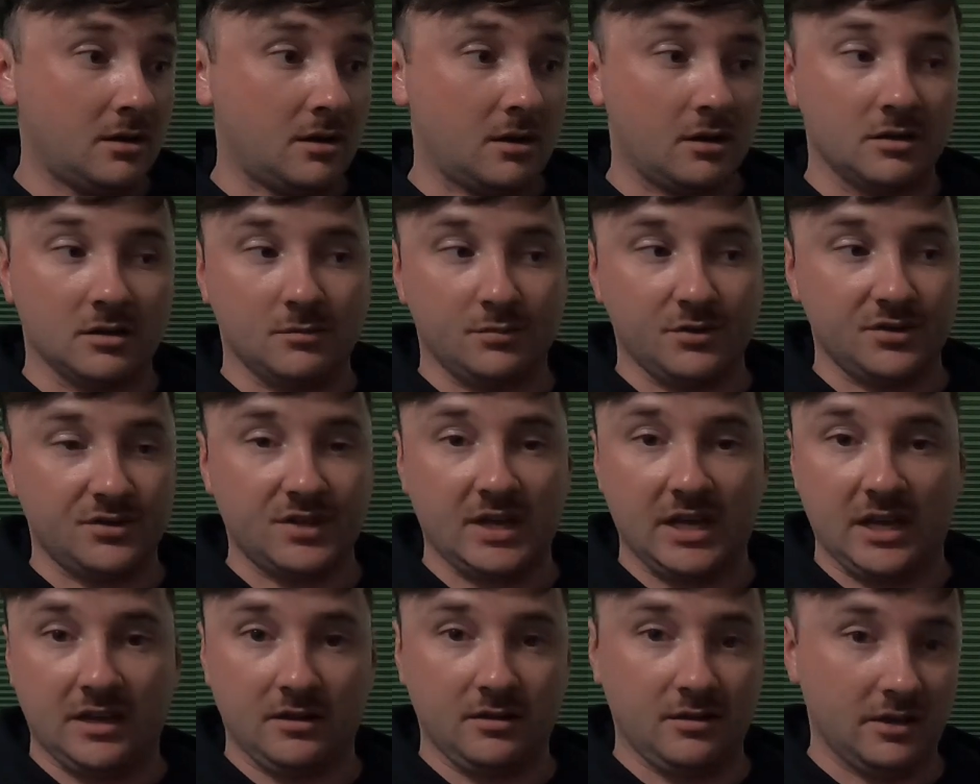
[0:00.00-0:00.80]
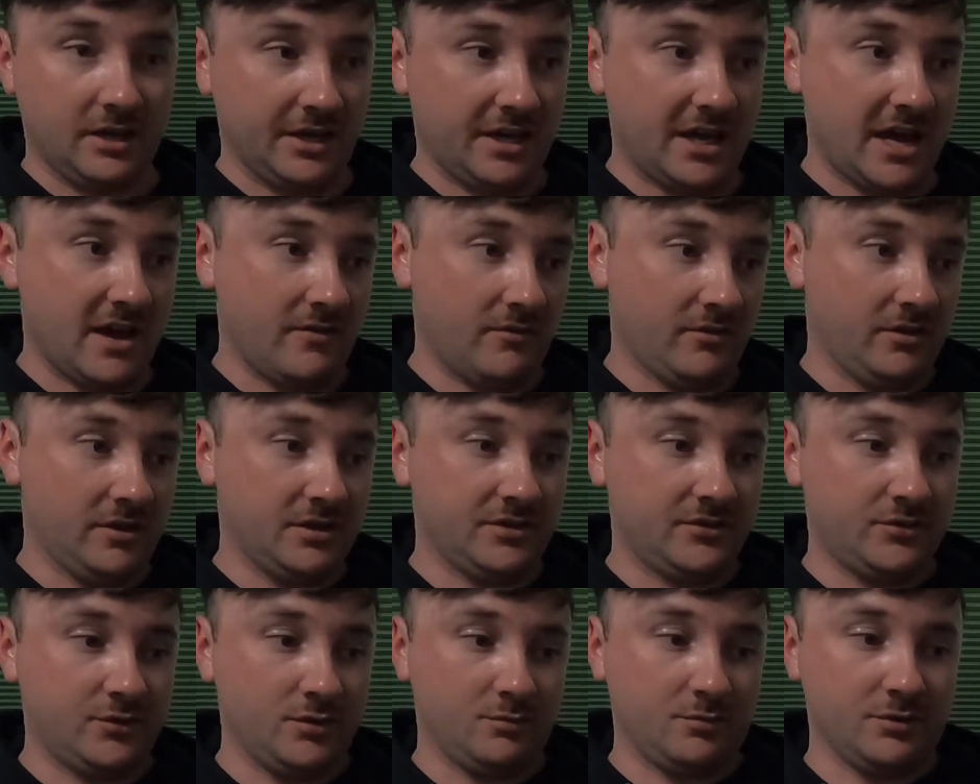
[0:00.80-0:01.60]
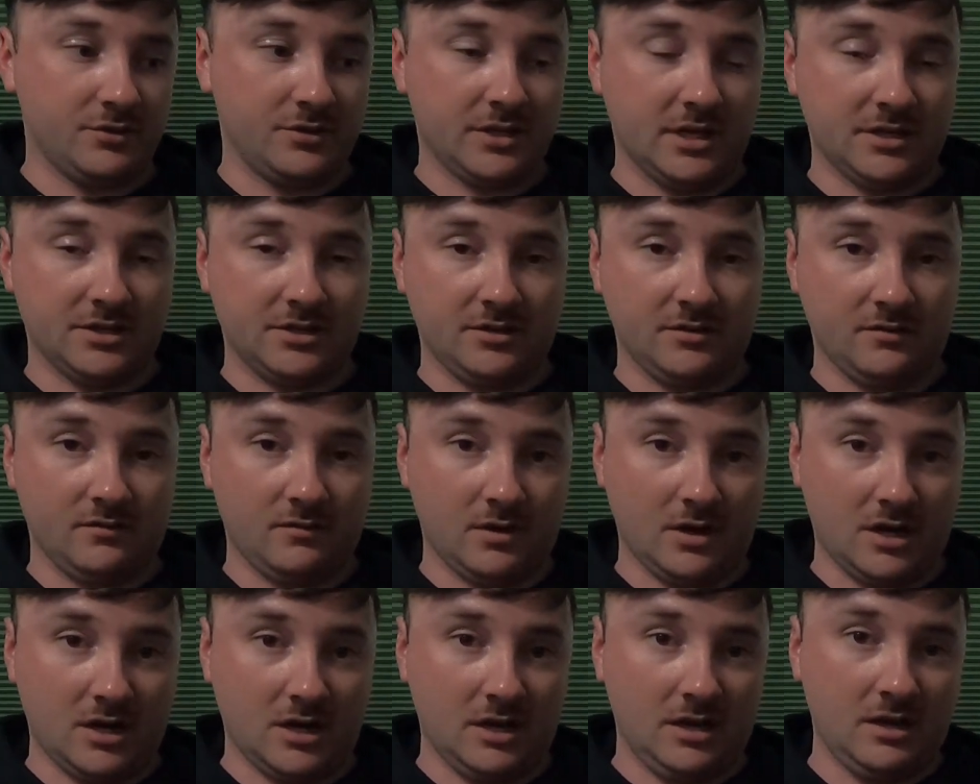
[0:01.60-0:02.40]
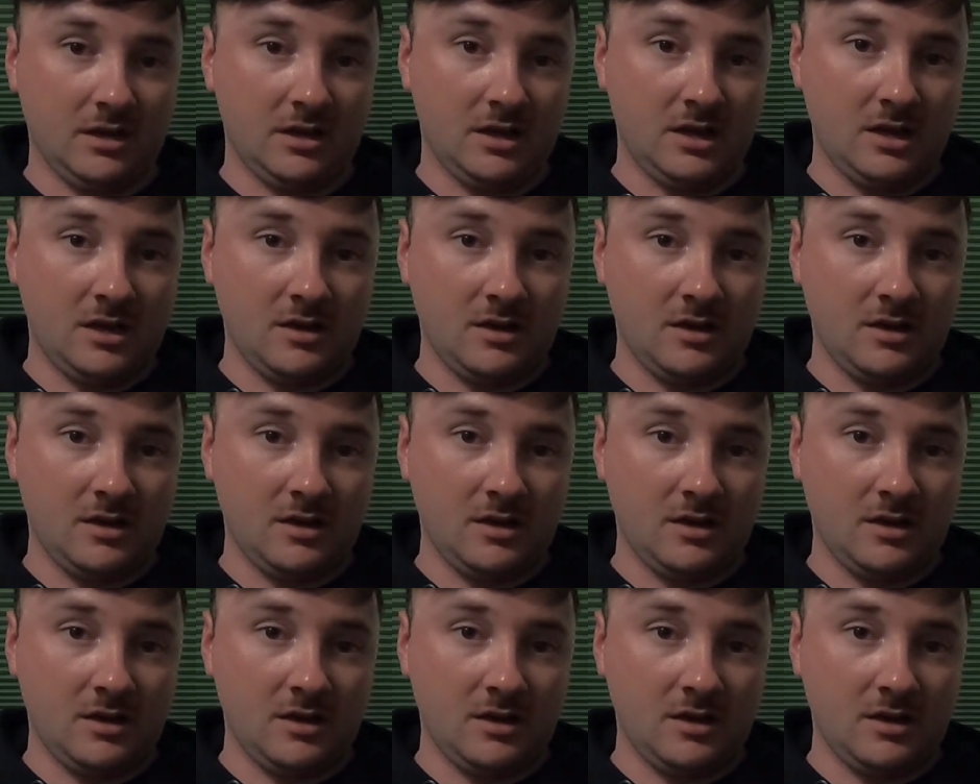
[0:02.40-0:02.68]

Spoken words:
100%, like having this super sensitive rod,